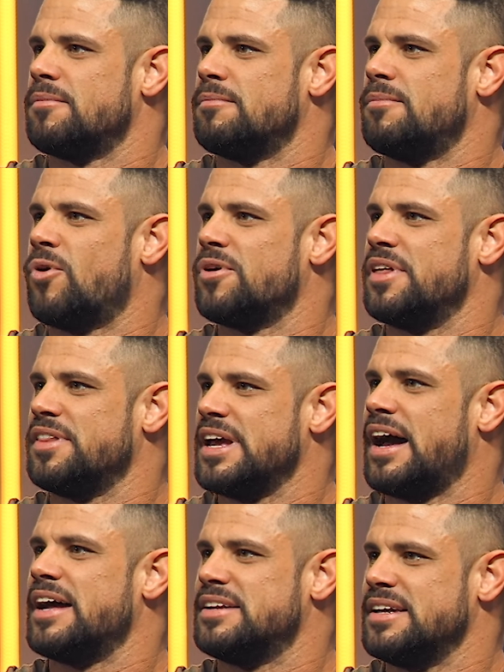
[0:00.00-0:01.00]
more than
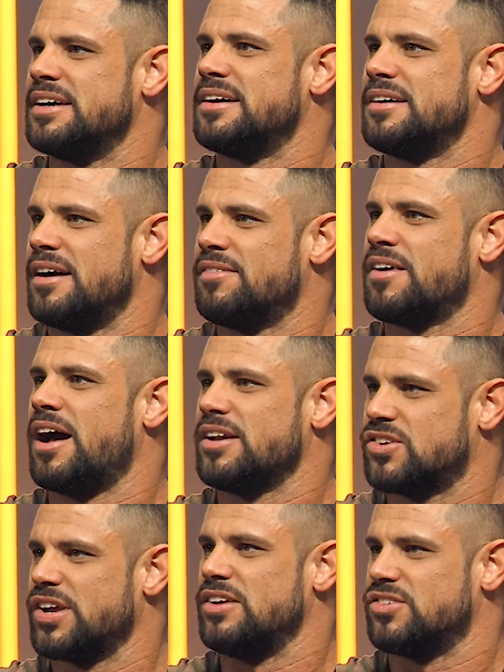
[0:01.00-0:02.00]
the idea of
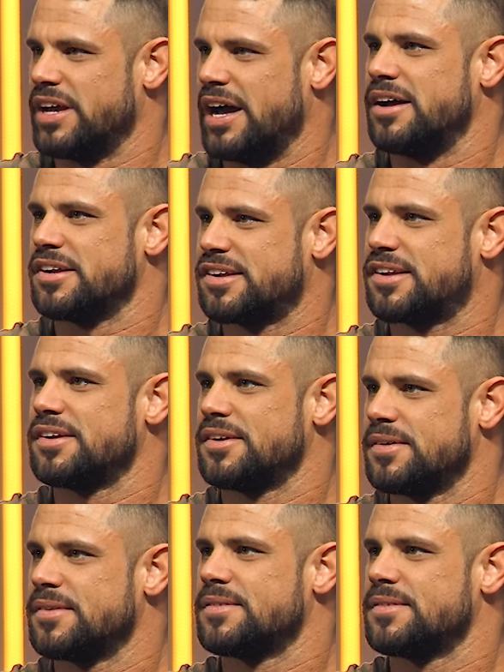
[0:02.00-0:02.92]
God changing us.